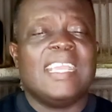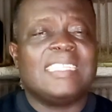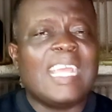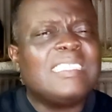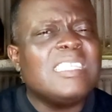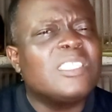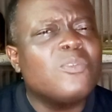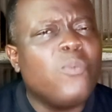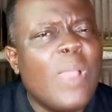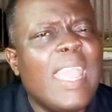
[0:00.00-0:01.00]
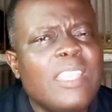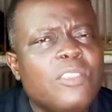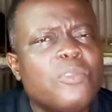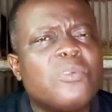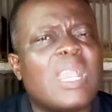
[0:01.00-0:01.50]
That is when
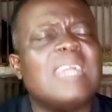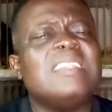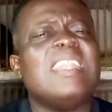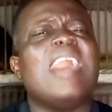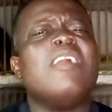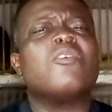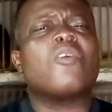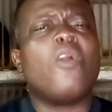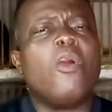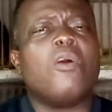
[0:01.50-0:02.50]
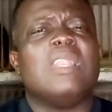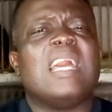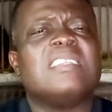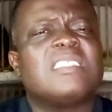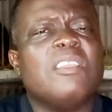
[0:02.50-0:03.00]
you can now call
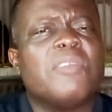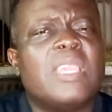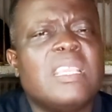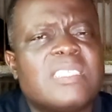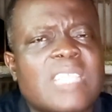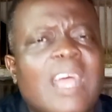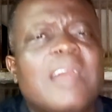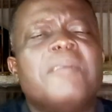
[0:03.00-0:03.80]
and say, okay, sir,